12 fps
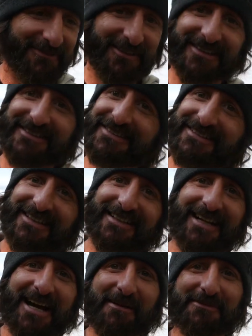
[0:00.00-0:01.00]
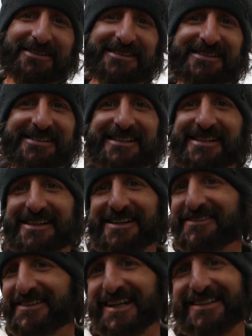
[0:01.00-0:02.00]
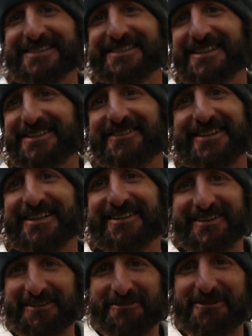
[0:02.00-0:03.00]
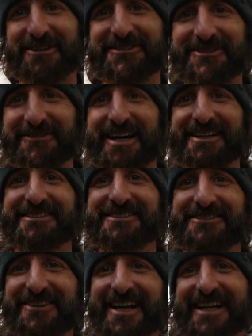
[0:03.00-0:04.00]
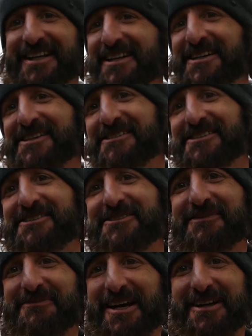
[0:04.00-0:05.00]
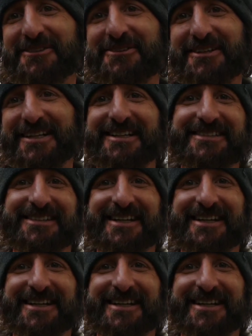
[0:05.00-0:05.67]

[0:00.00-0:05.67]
but didn't happen, so we got the sun over here, and everywhere else around us is raining, which is kind of cool, I guess.